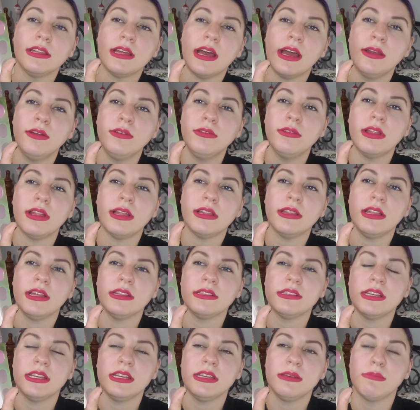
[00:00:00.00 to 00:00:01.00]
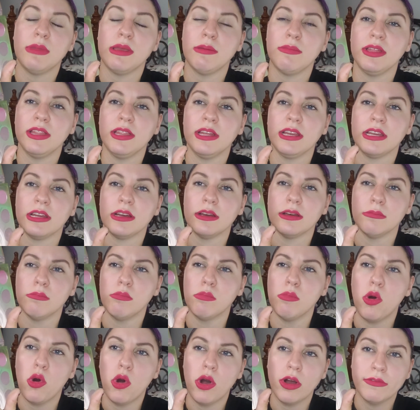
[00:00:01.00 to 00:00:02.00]
that's like maybe like a
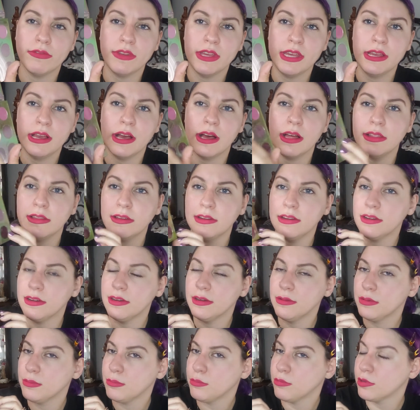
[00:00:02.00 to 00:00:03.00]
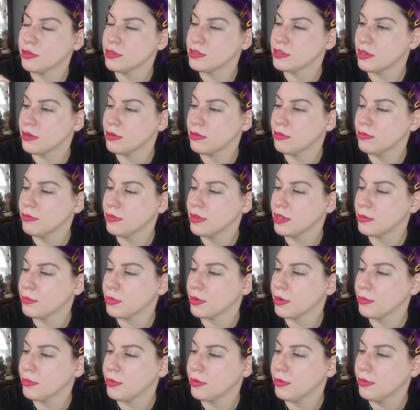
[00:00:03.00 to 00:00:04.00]
mauve-y color more so than a
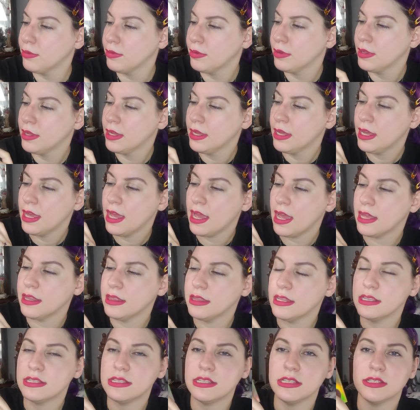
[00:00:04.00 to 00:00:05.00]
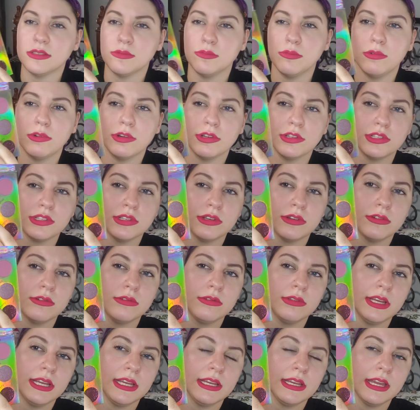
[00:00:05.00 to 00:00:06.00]
purple, and this is more
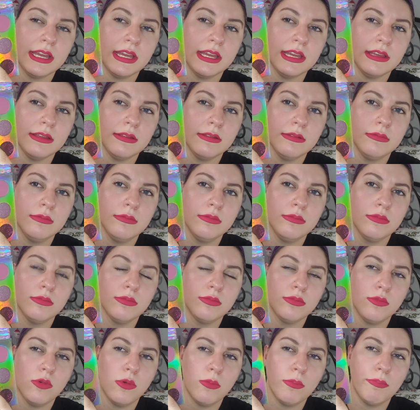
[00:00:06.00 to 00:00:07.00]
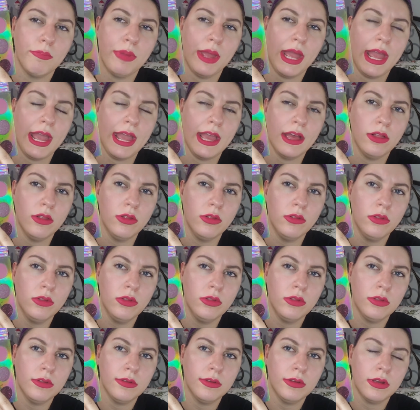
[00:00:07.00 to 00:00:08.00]
so like a
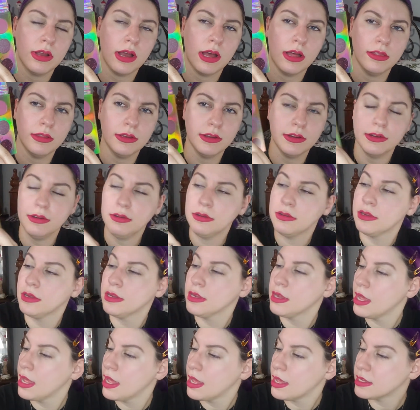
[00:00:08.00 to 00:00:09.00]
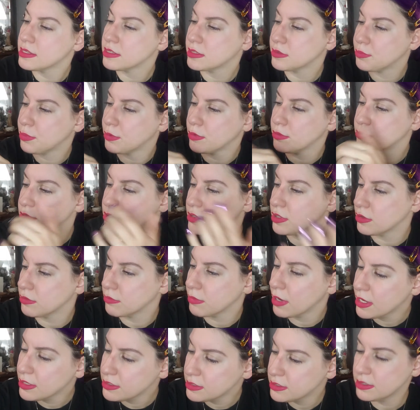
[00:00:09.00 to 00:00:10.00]
pale color as opposed to the
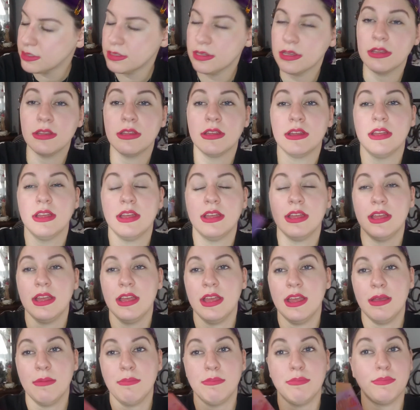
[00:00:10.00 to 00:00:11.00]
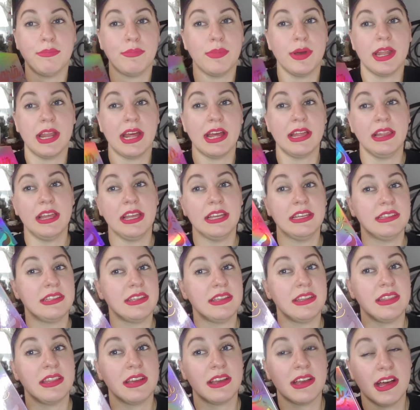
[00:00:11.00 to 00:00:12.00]
rest. But I
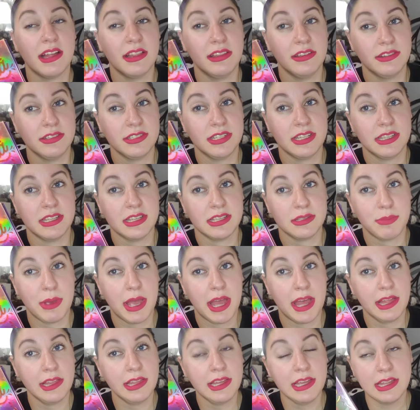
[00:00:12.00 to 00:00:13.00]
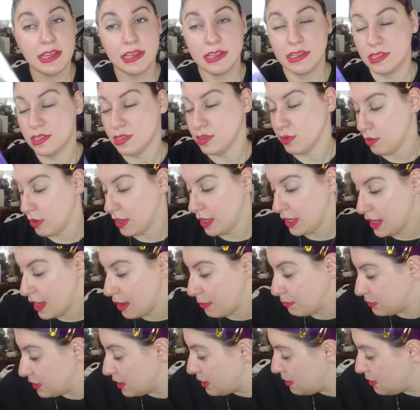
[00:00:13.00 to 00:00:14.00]
liked the colors in this palette, so I kept